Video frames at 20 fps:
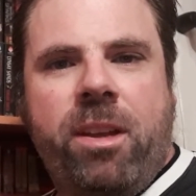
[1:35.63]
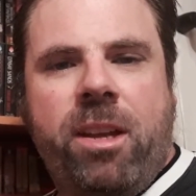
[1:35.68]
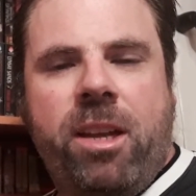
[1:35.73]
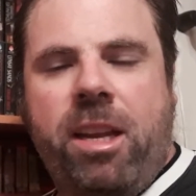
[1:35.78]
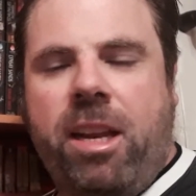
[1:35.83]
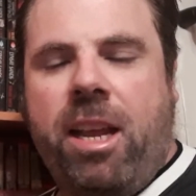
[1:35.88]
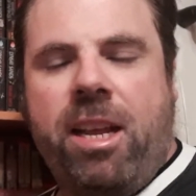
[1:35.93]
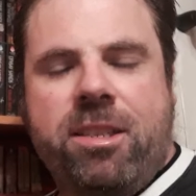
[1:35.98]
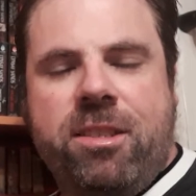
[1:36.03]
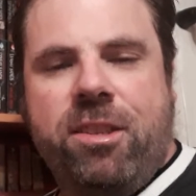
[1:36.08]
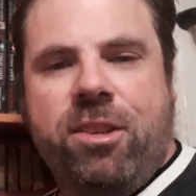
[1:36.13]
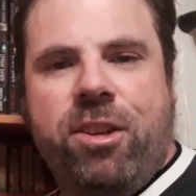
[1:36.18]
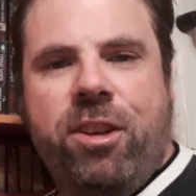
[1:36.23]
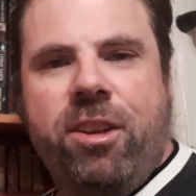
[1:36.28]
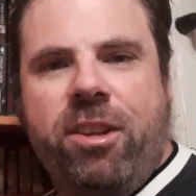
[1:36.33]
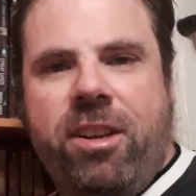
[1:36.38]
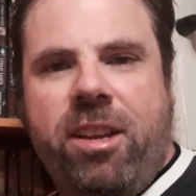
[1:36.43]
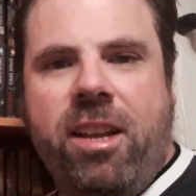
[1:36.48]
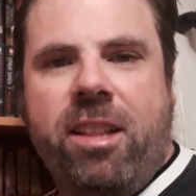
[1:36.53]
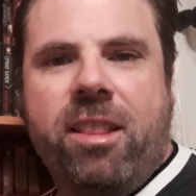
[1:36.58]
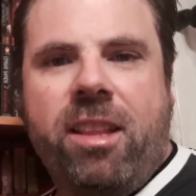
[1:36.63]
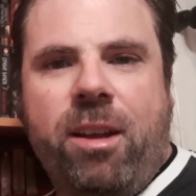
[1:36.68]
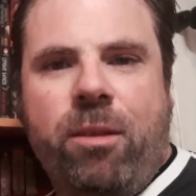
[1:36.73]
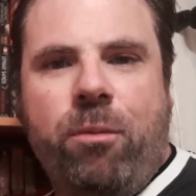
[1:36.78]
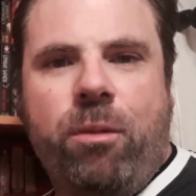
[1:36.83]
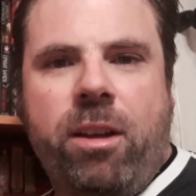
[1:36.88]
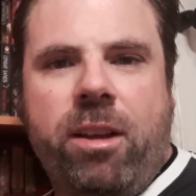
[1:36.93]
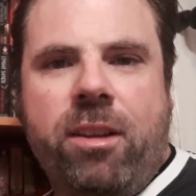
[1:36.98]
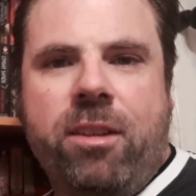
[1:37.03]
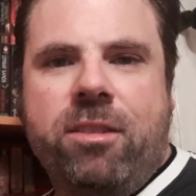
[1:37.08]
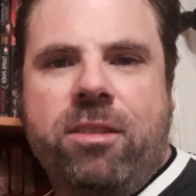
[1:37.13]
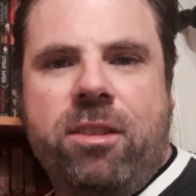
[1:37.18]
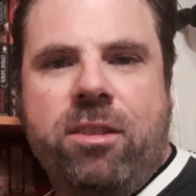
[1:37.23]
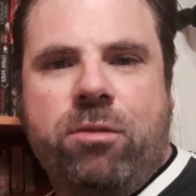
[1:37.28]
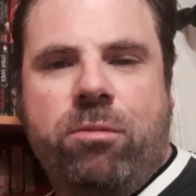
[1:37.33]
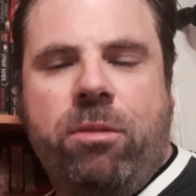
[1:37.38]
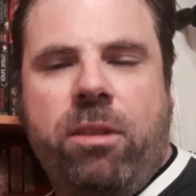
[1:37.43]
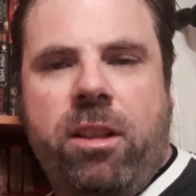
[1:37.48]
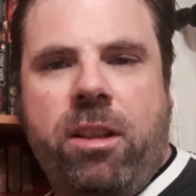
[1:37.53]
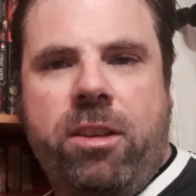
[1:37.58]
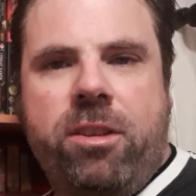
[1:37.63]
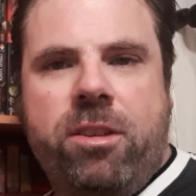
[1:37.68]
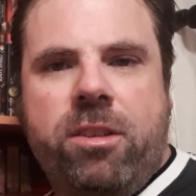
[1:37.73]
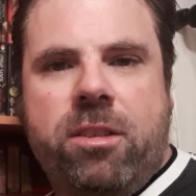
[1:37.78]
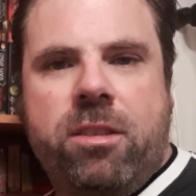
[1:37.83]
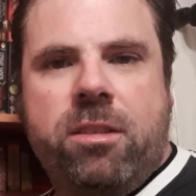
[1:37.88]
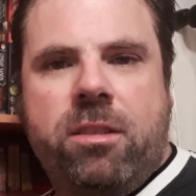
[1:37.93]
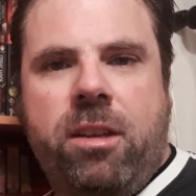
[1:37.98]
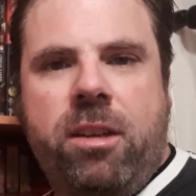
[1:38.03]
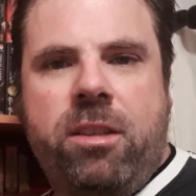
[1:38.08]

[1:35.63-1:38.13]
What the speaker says: it hasn't turned out that way because it's really just,